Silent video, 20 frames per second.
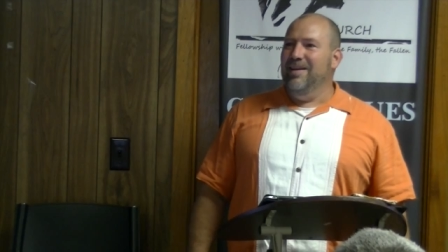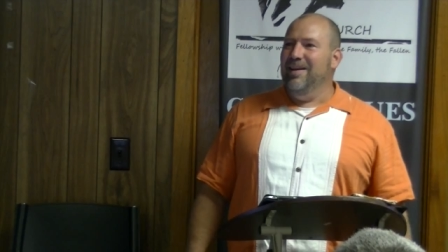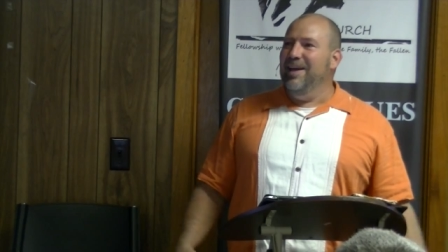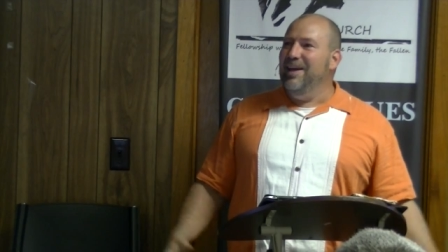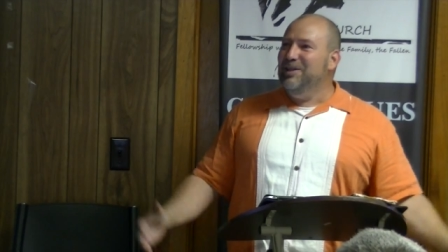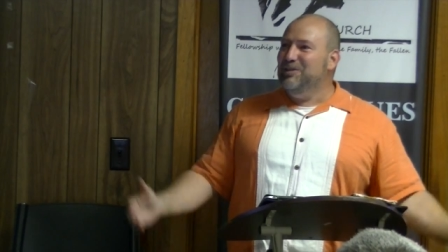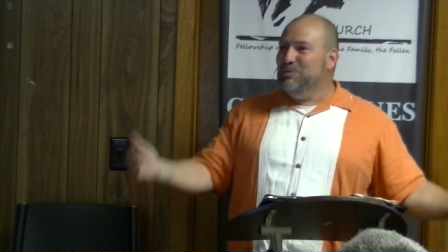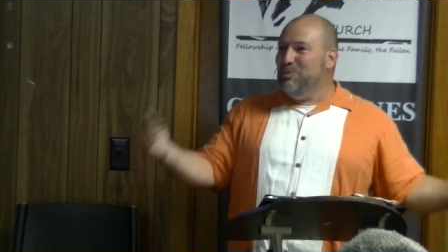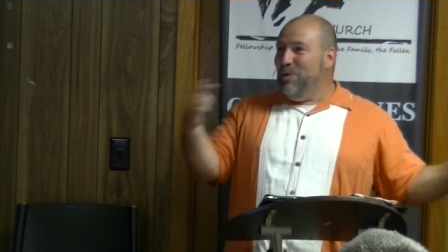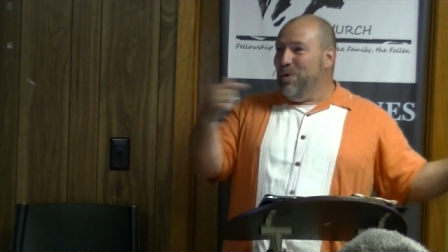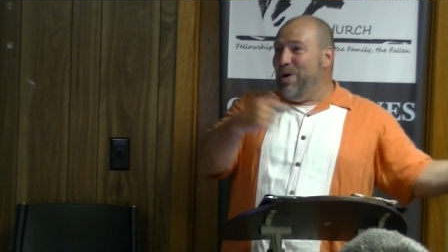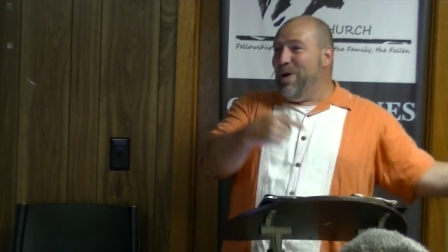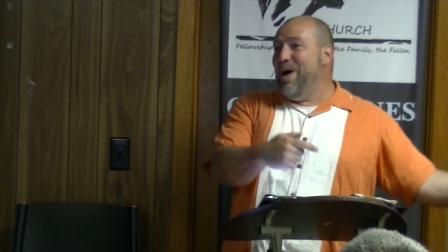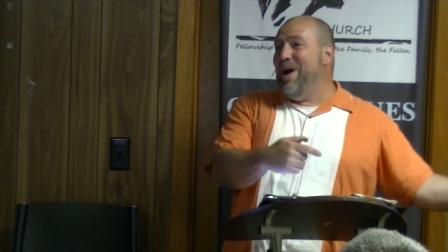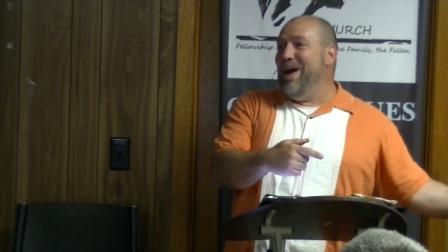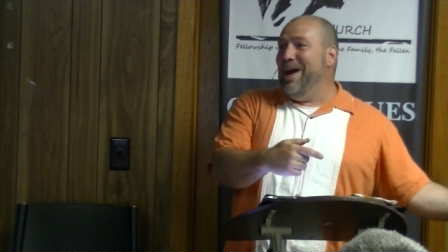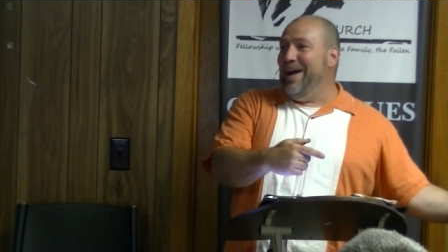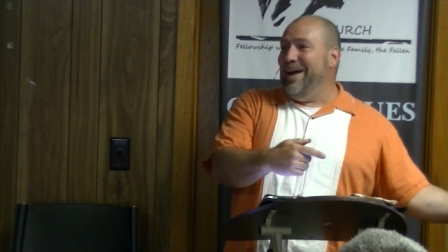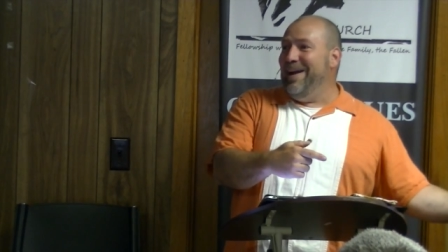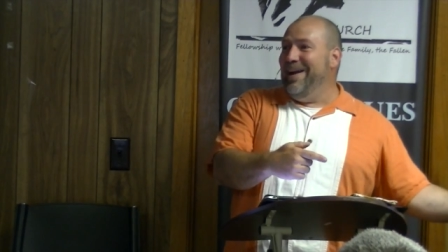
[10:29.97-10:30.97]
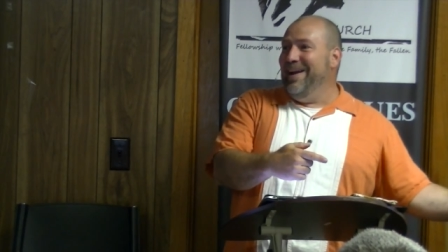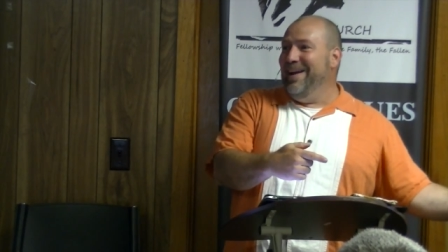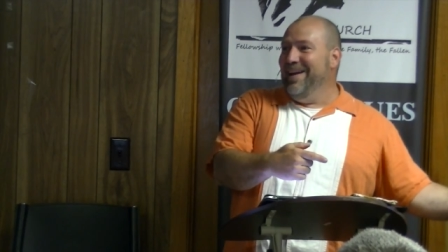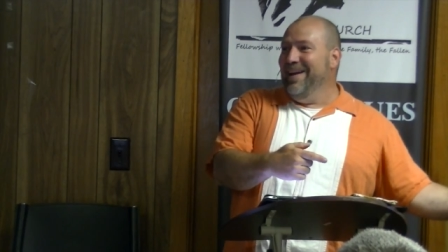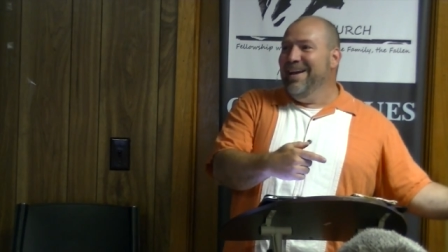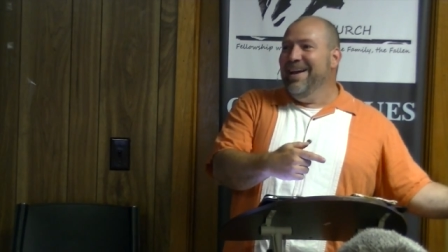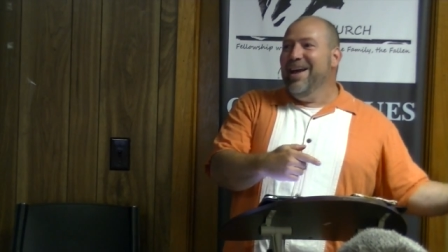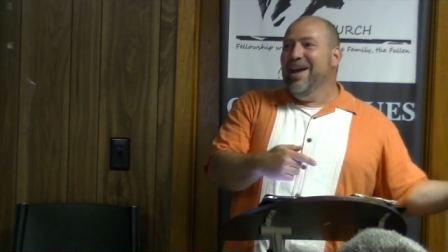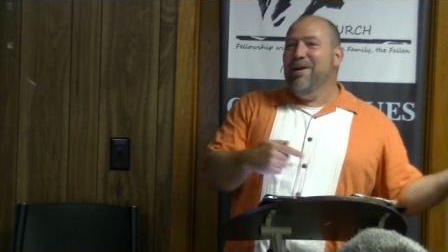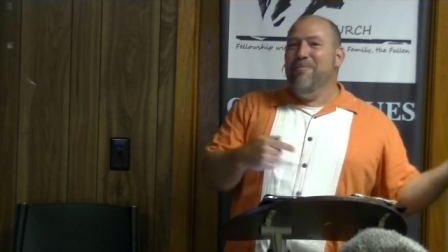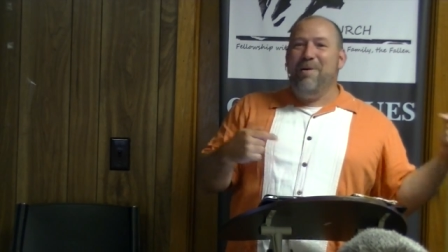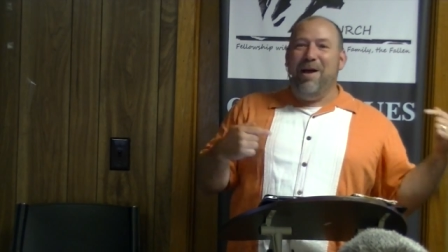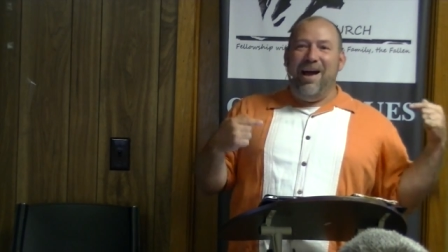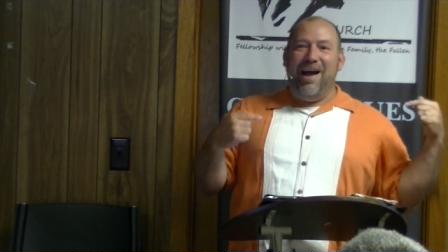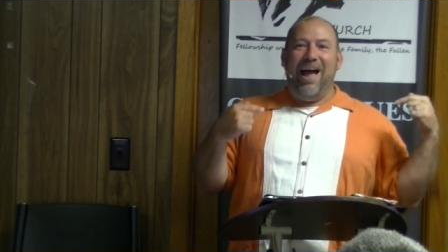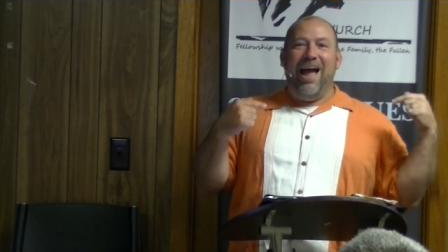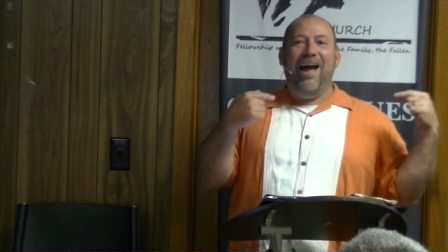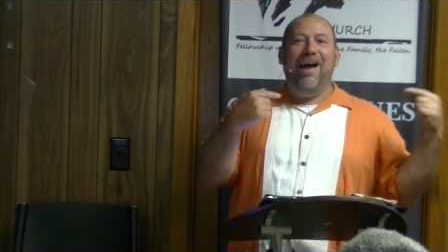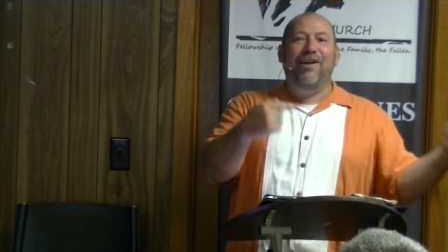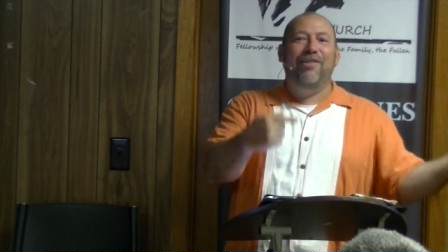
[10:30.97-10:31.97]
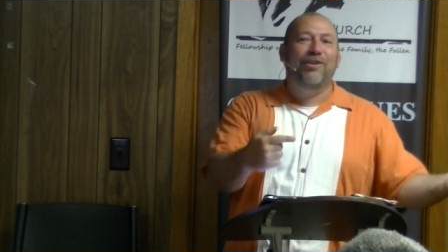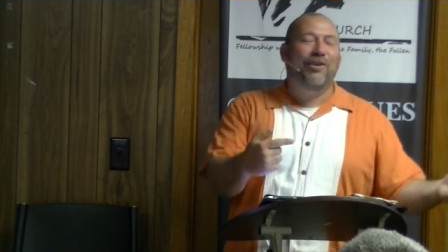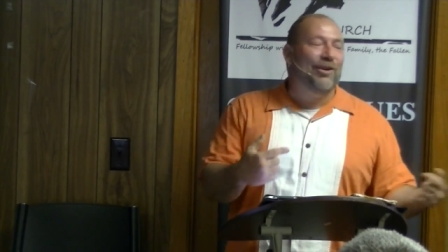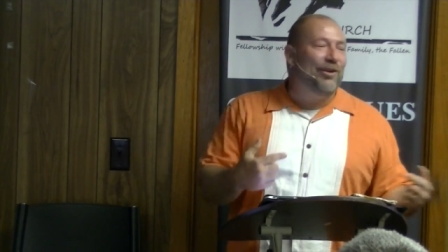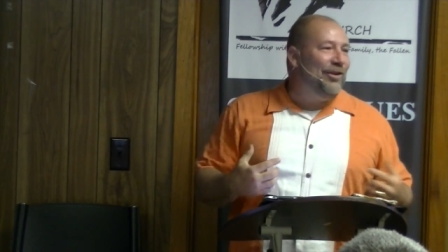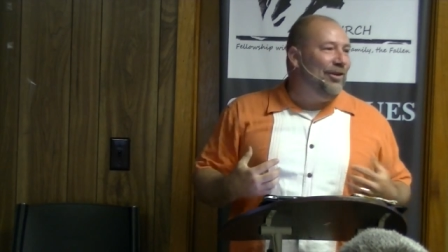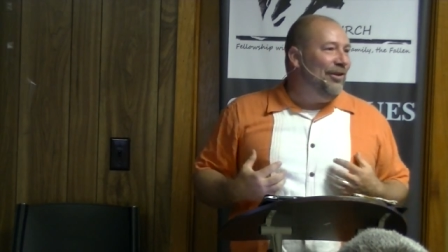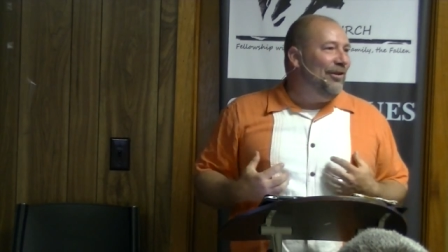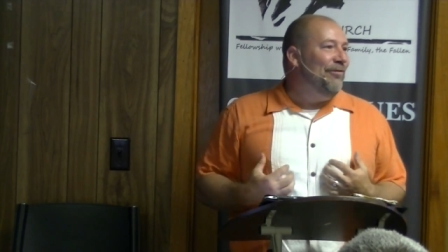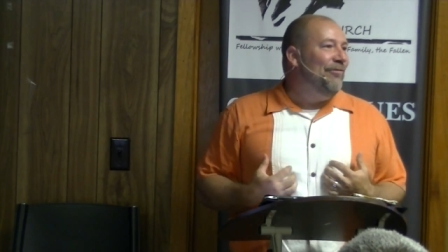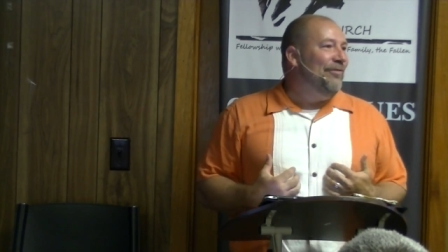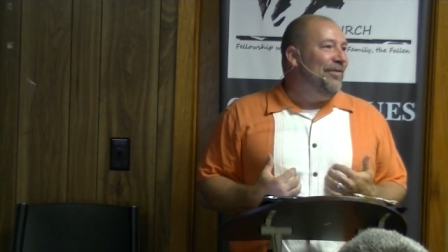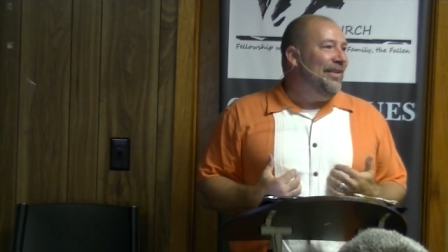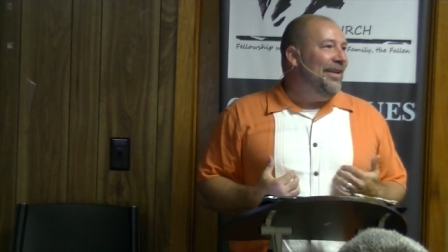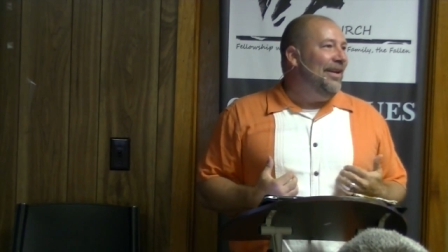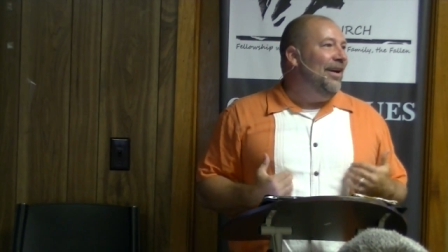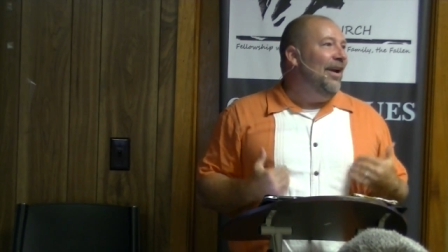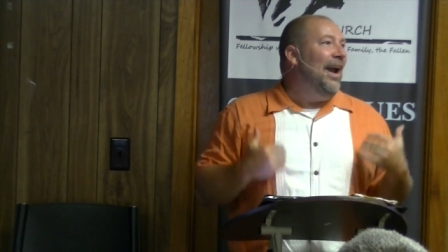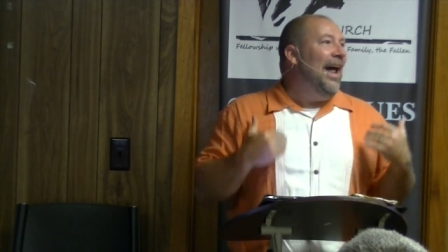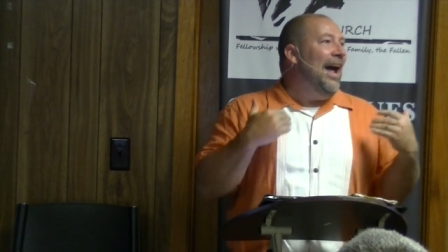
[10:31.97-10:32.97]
He's worried about how they're going to feel,